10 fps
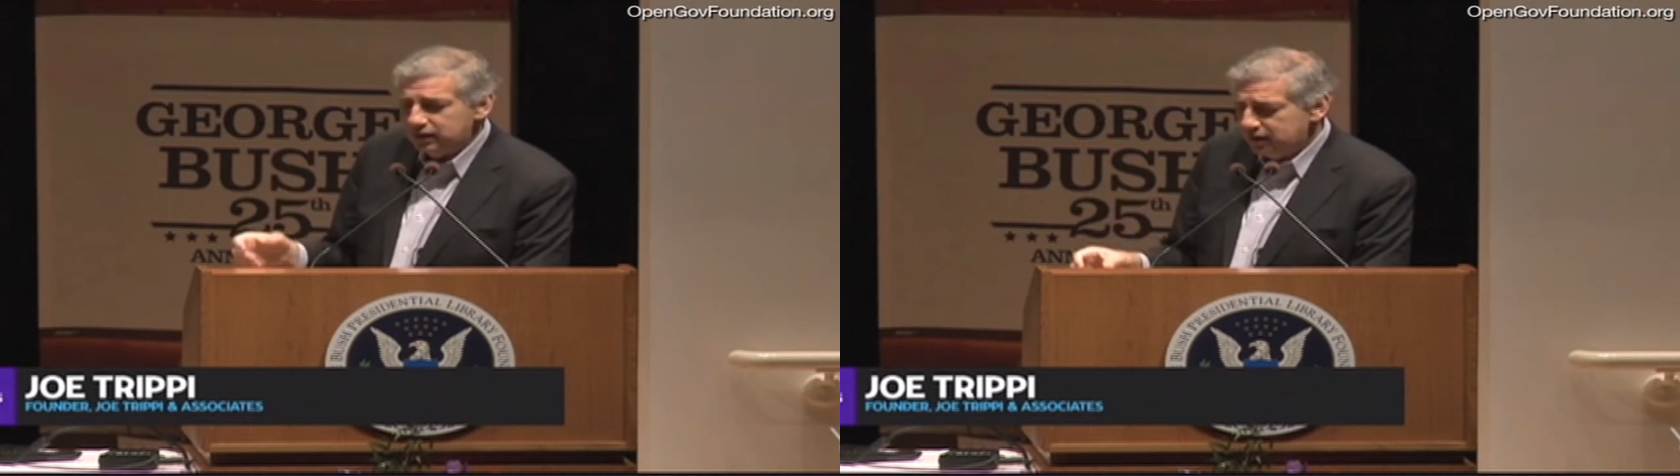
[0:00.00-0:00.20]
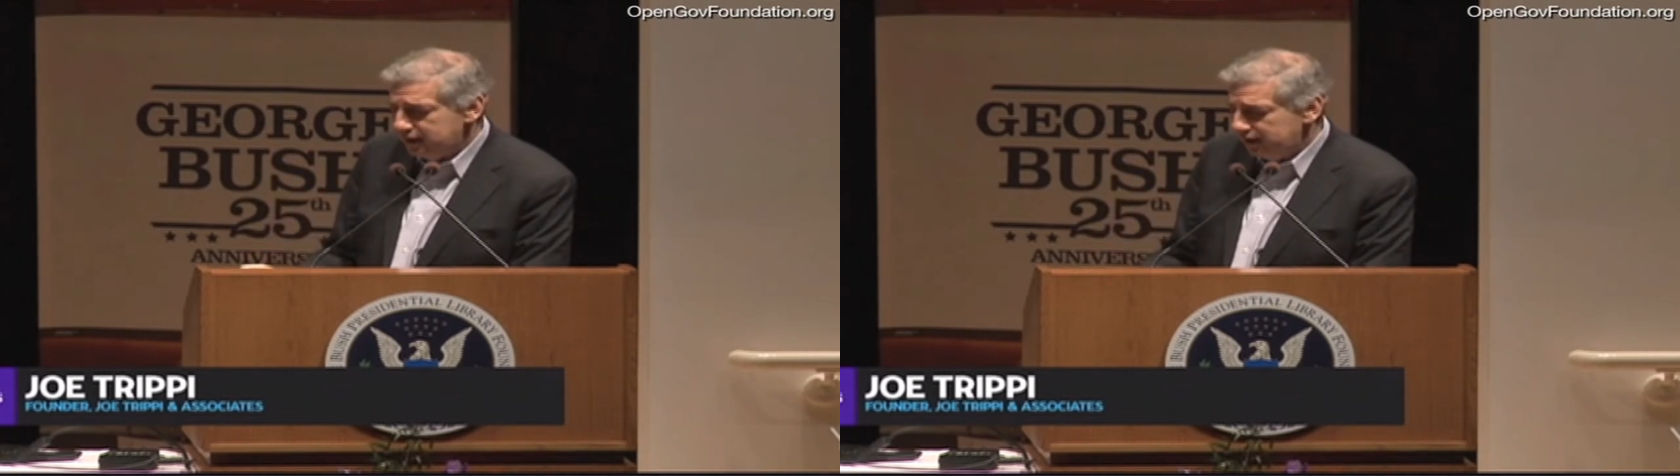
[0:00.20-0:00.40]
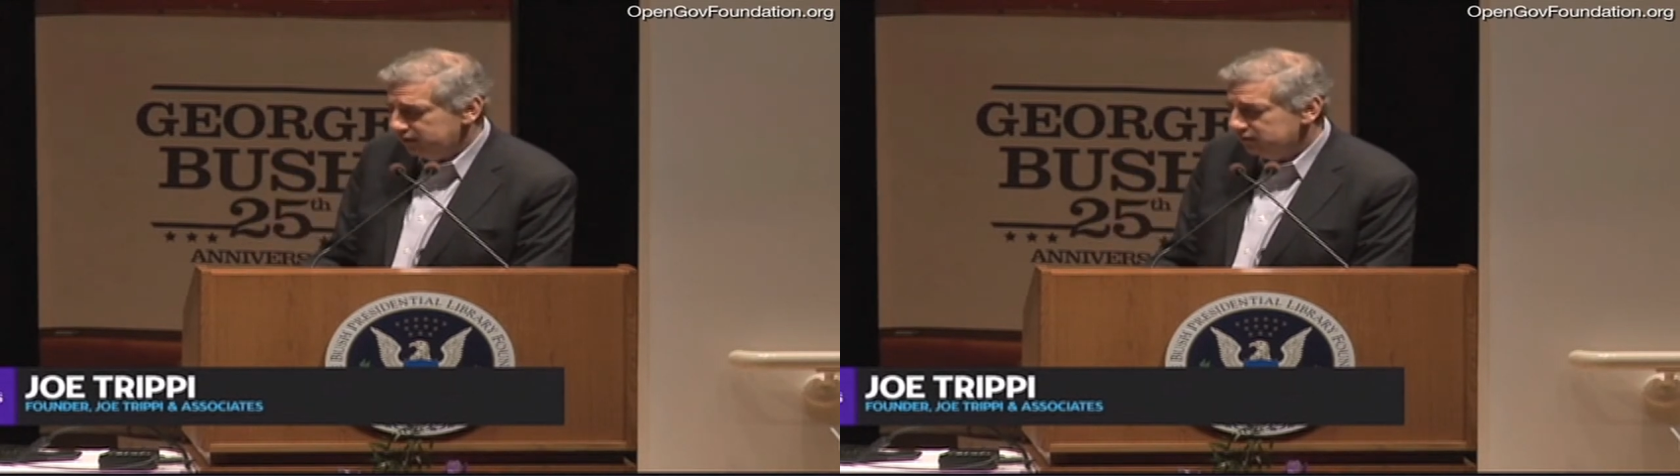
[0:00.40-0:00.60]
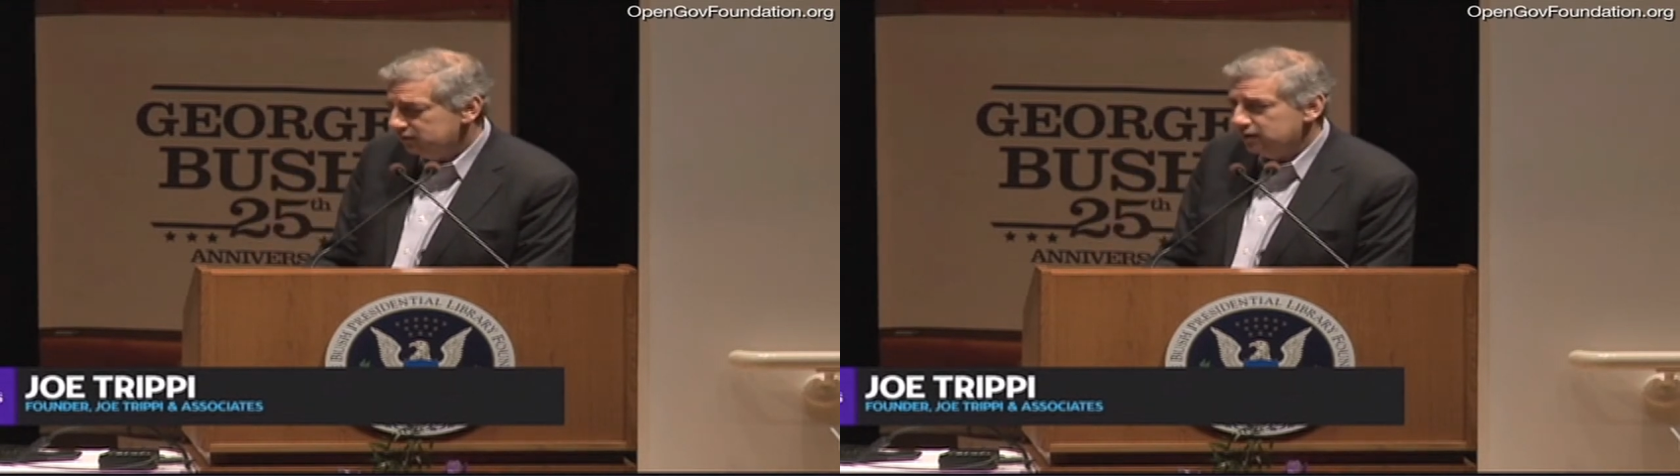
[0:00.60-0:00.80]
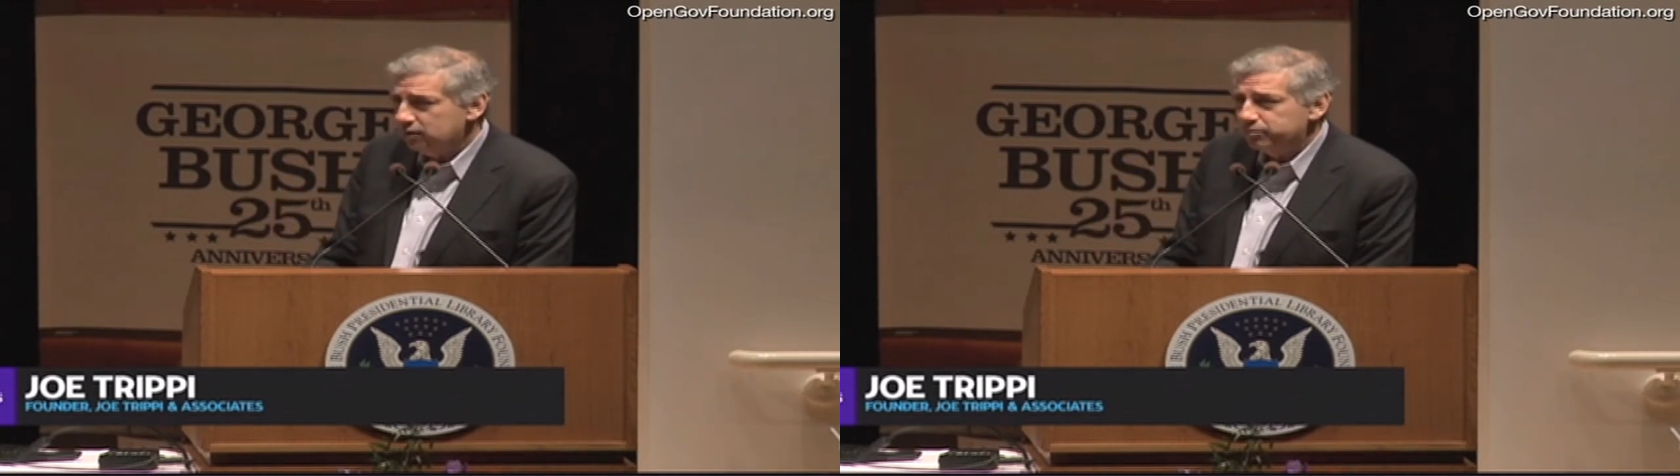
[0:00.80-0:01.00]
things
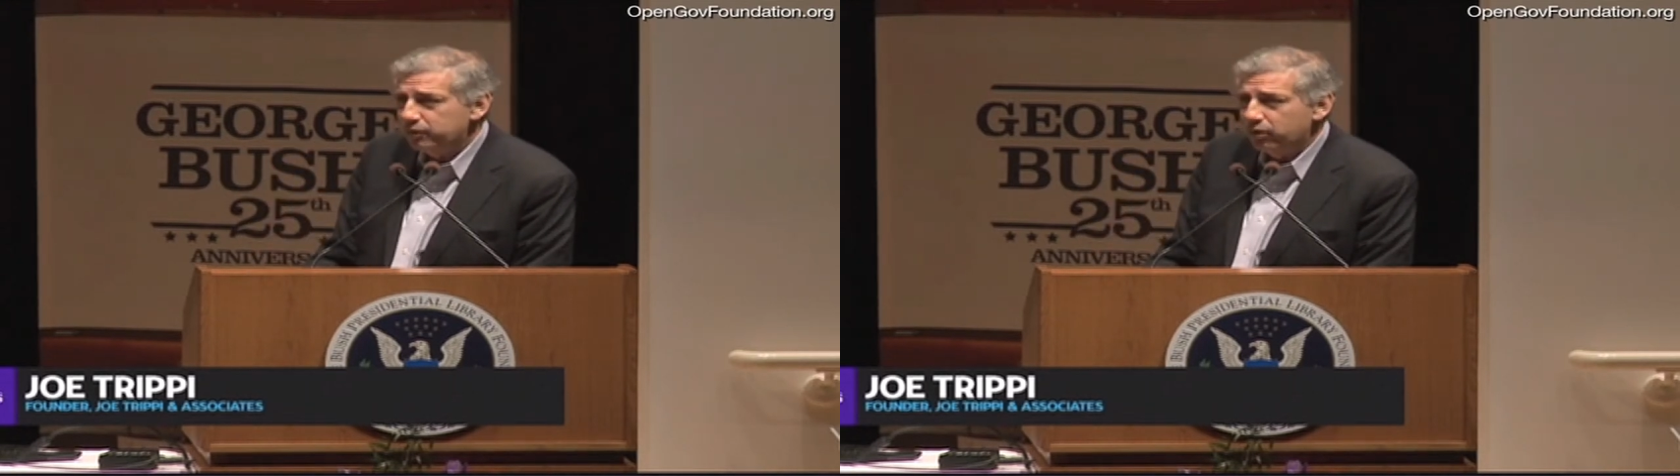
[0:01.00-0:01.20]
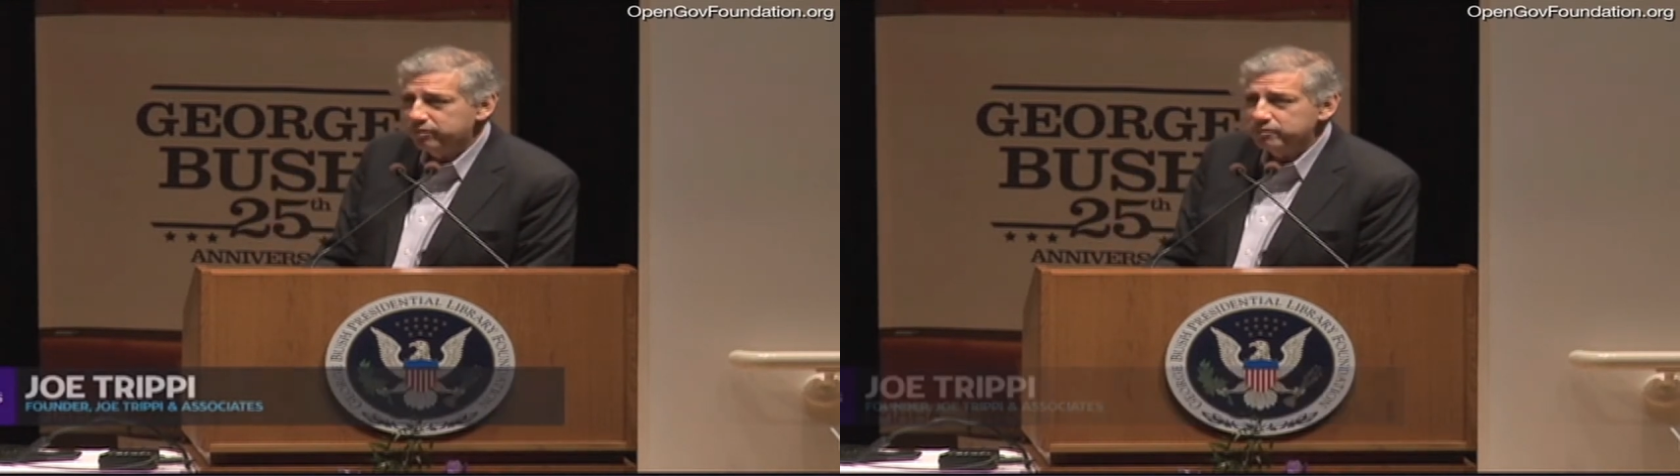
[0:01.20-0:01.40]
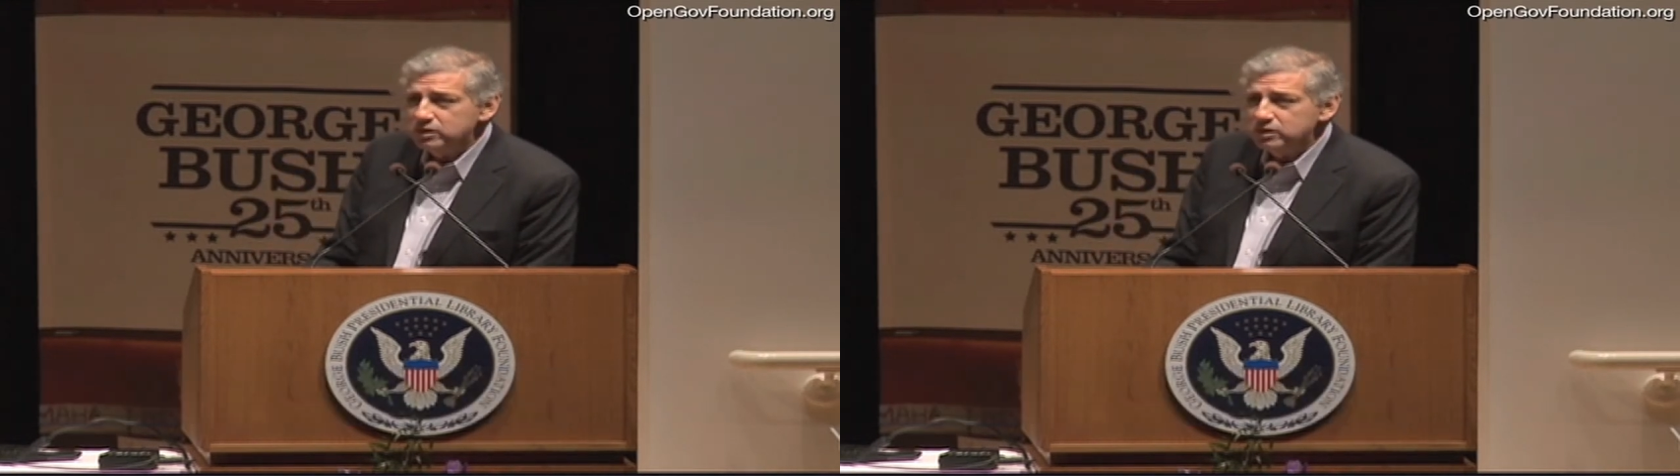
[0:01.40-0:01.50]
that are both